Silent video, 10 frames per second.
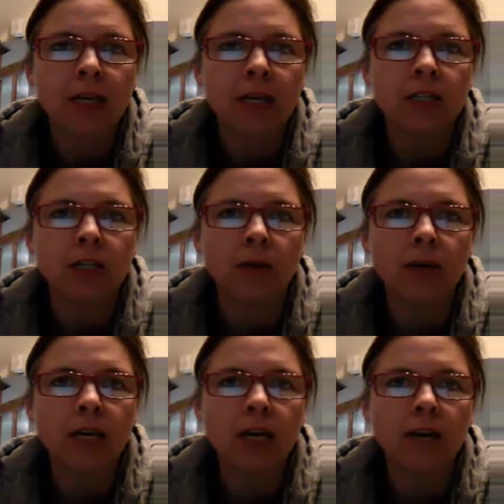so
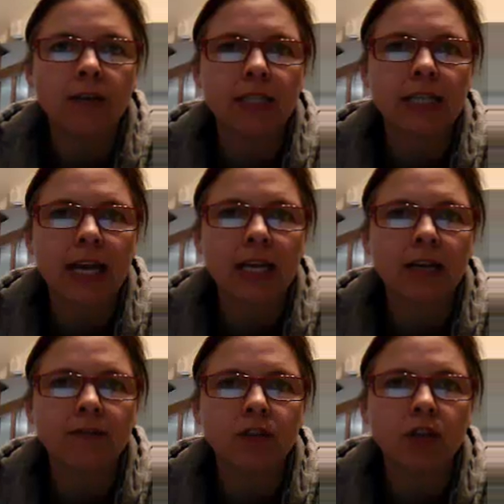here, this
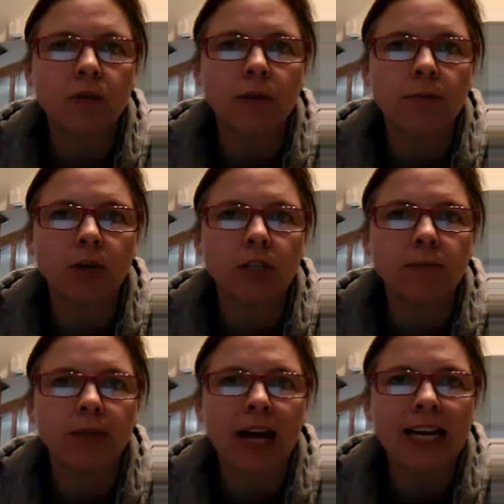negative 2, we
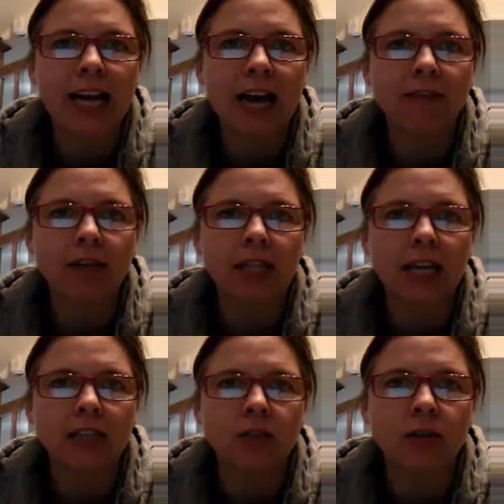multiply to
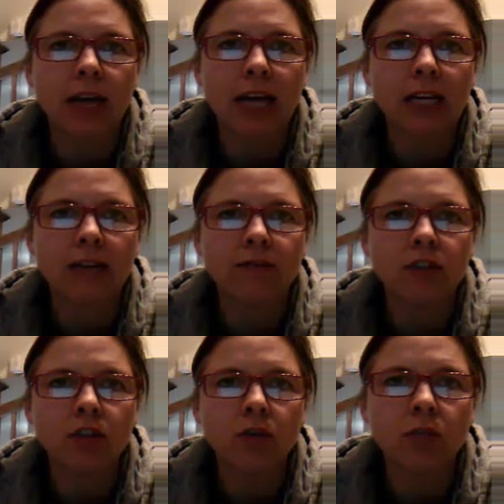everything. So negative
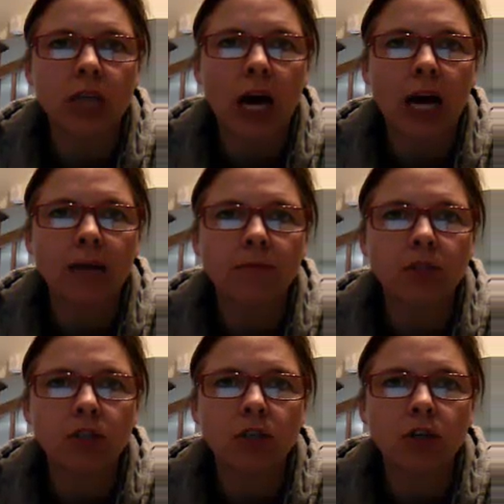2
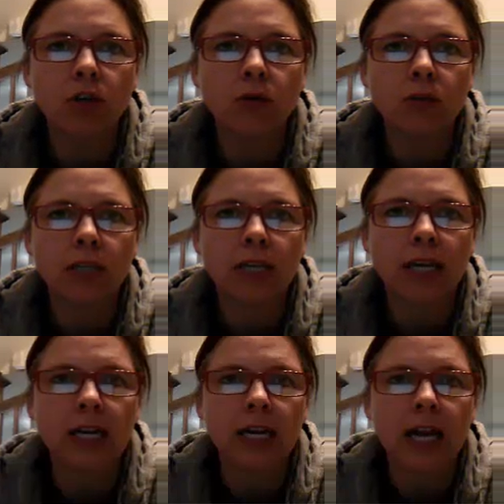times 2 to
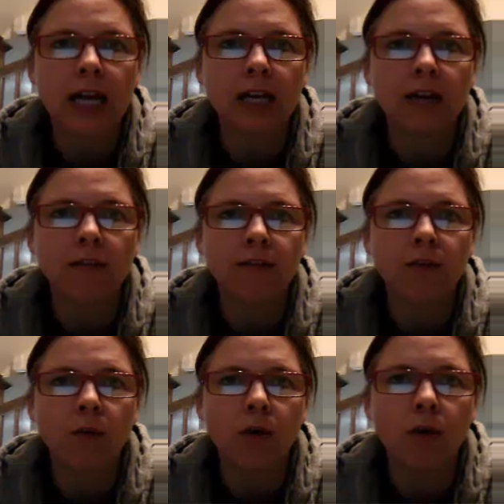get negative
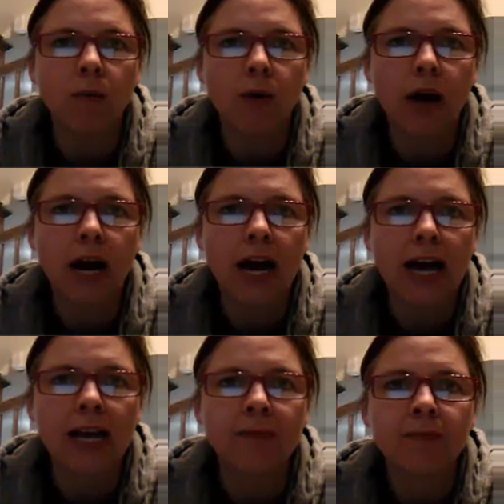
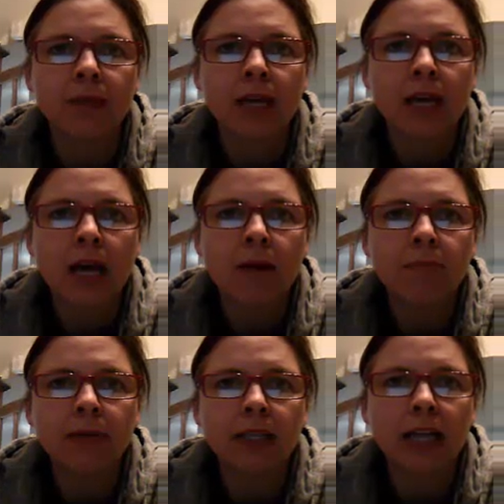4y
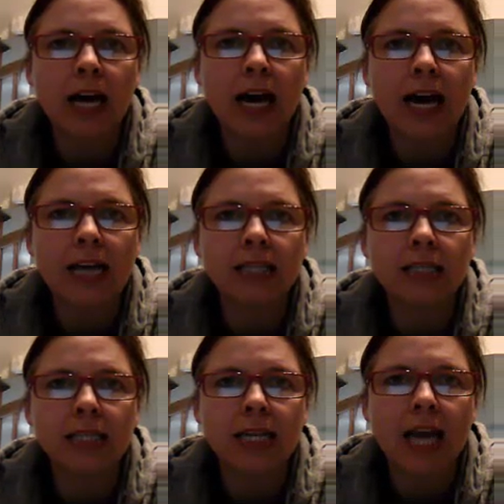
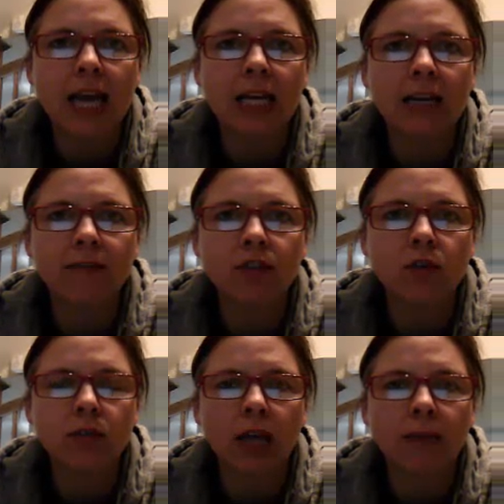plus negative
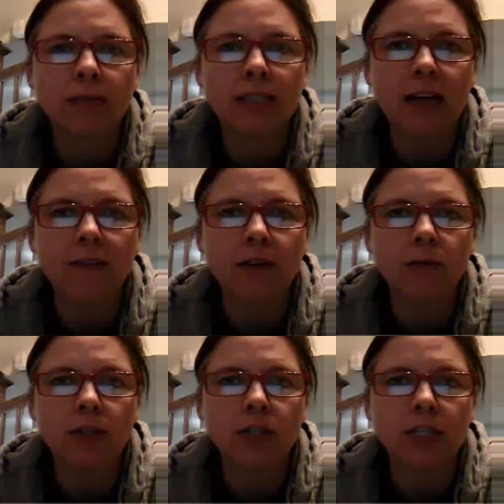2 times 7,
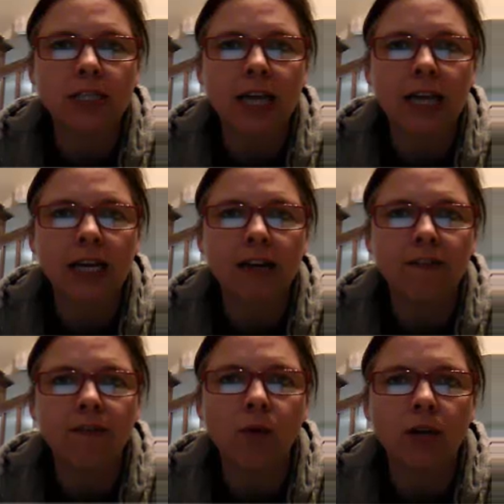which is negative
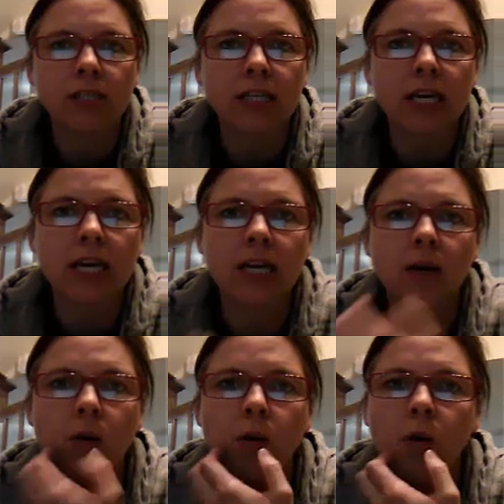14.
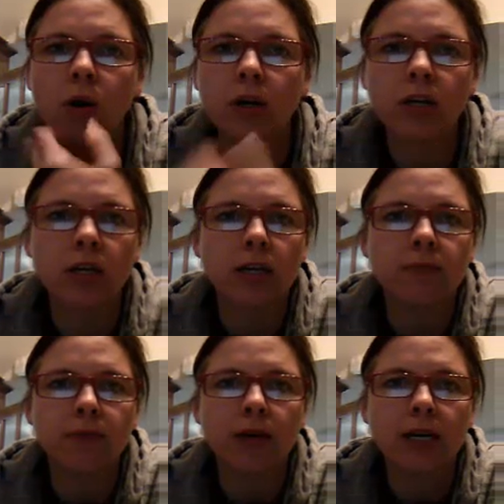Or you
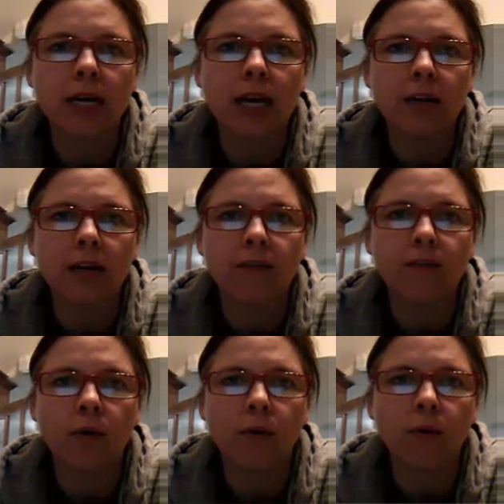could put negative
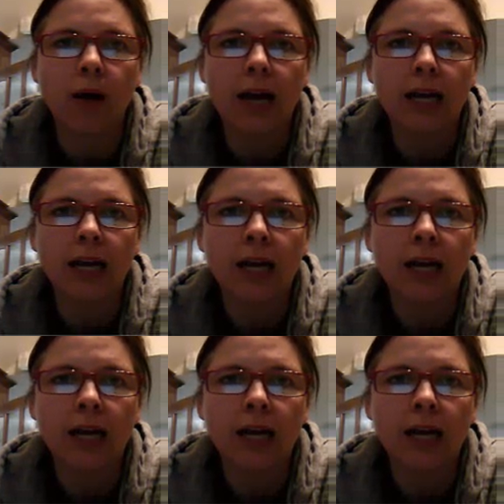4y